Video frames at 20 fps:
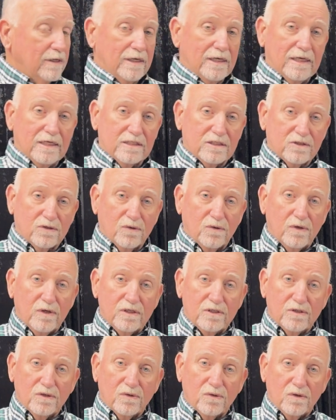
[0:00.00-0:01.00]

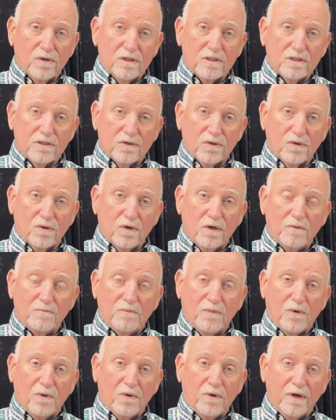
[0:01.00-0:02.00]
Estoy, doy, soy,
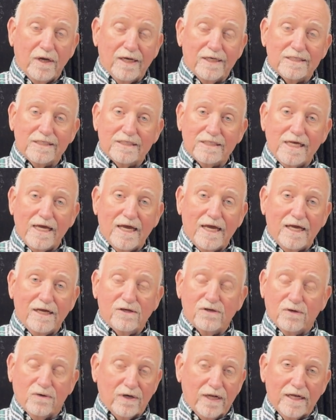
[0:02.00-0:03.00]
voy, and say
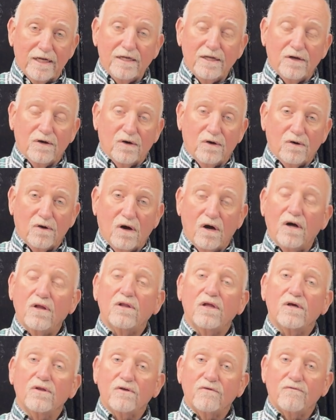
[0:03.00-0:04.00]
don't end in O. All
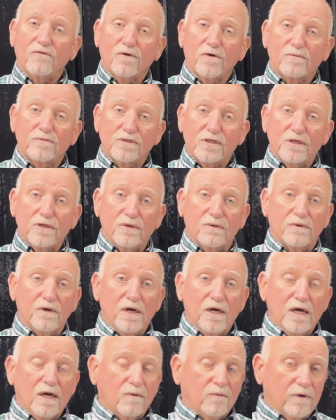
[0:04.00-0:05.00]
other verbs do,
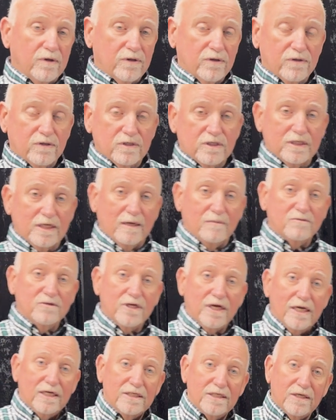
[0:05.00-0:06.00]
whether they're stem
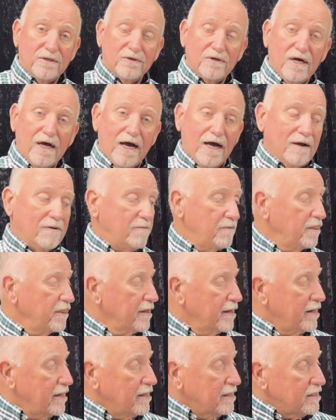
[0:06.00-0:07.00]
changing or not.
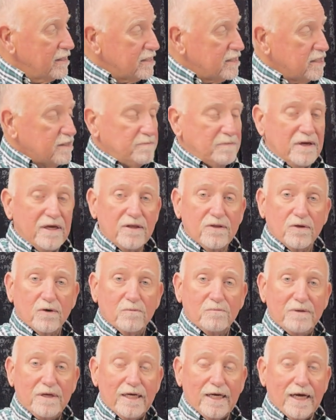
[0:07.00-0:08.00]
This is pido,
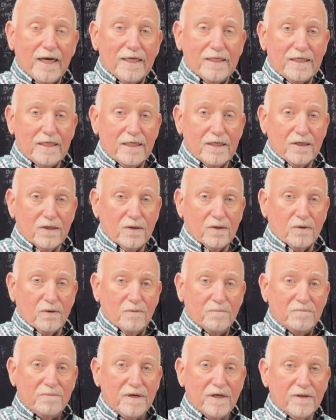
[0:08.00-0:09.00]
P-I-D-O,
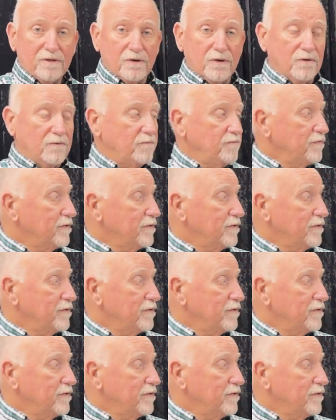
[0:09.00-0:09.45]
pido.